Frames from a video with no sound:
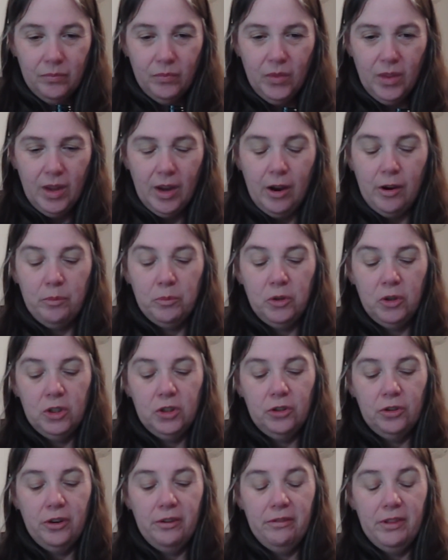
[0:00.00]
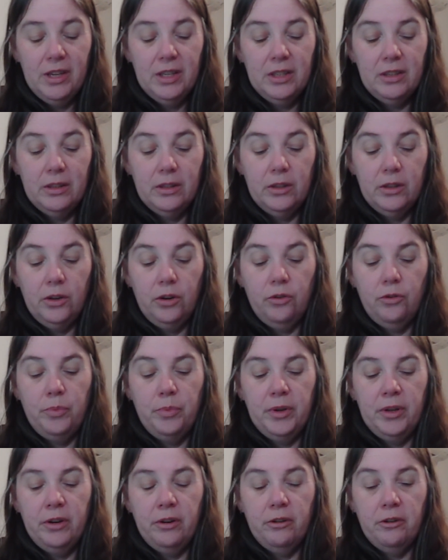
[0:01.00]
I'm not sure if there's a little
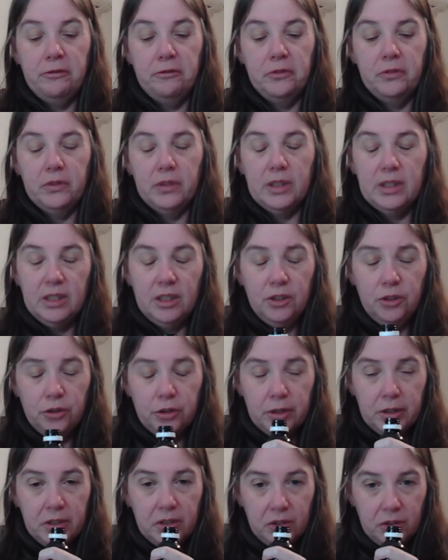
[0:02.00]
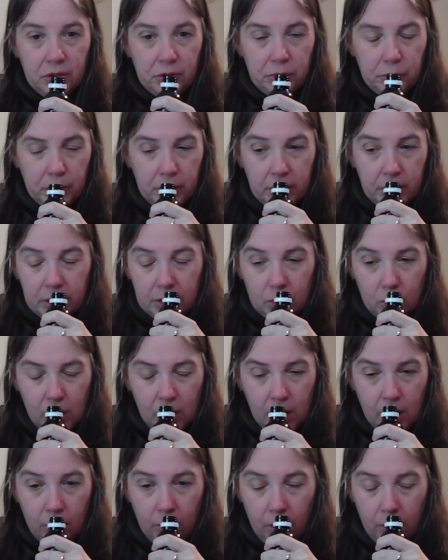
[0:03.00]
bit of citrus to it as
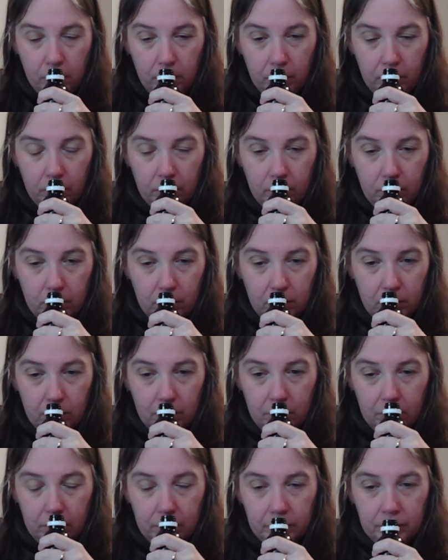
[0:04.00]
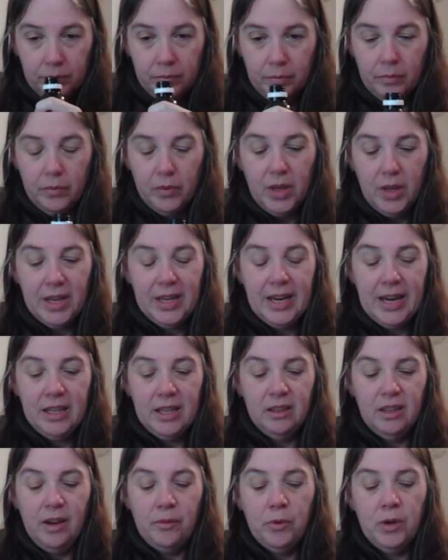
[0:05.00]
well.
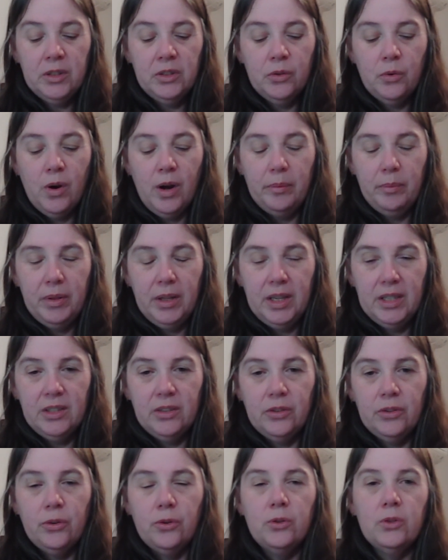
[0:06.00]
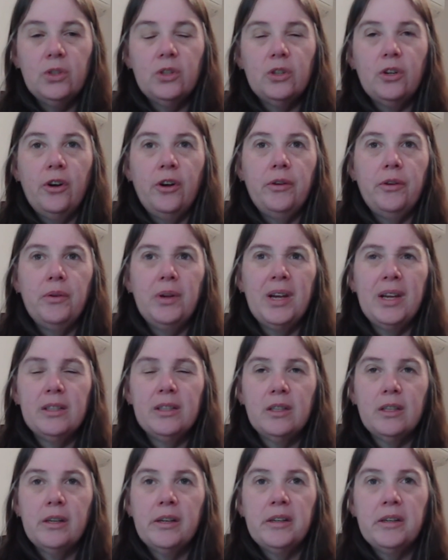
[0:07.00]
Again, that one's quite pleasant also.
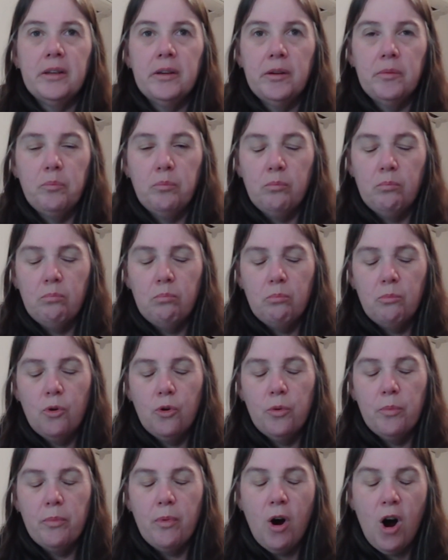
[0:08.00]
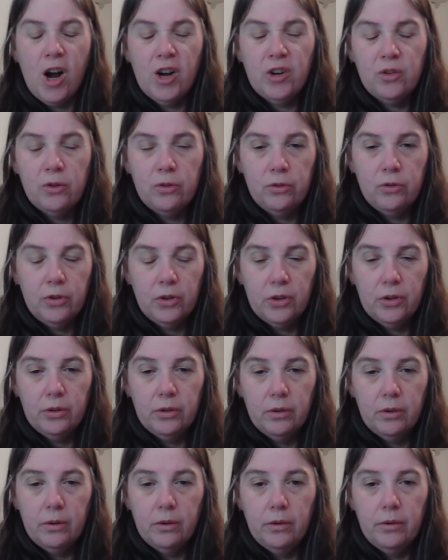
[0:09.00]
It's a more mild
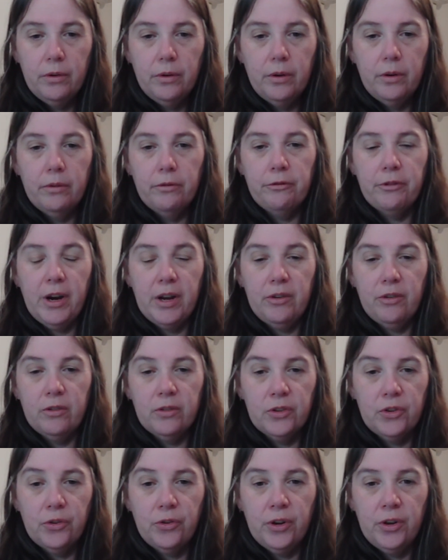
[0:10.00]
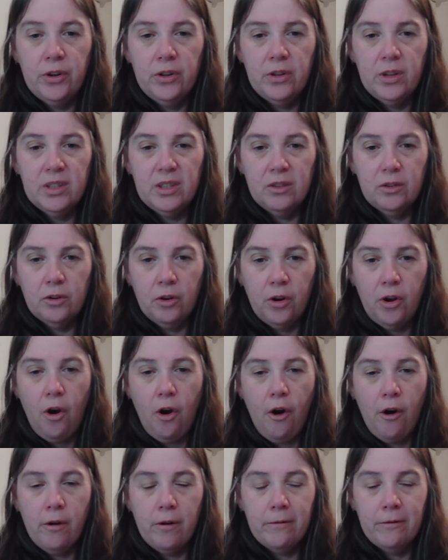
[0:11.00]
fragrance oil. It's not
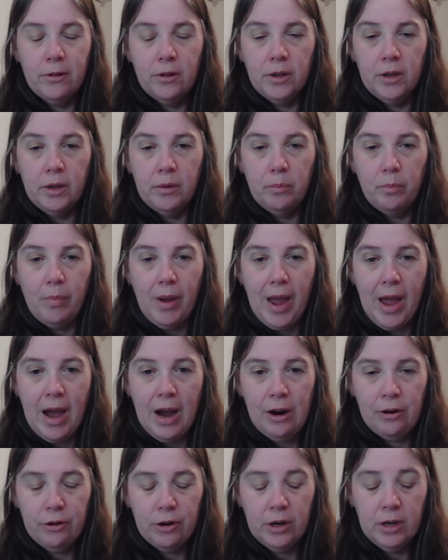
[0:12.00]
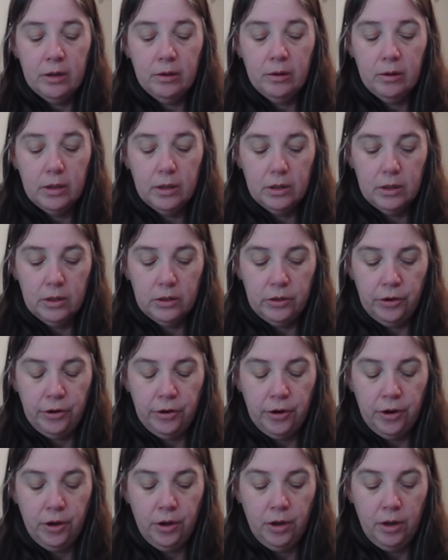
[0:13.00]
overly powering,
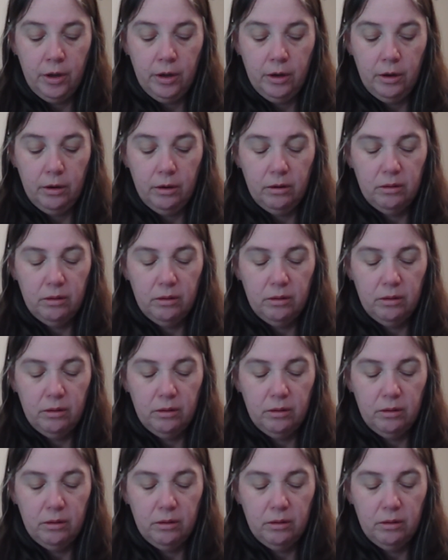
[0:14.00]
so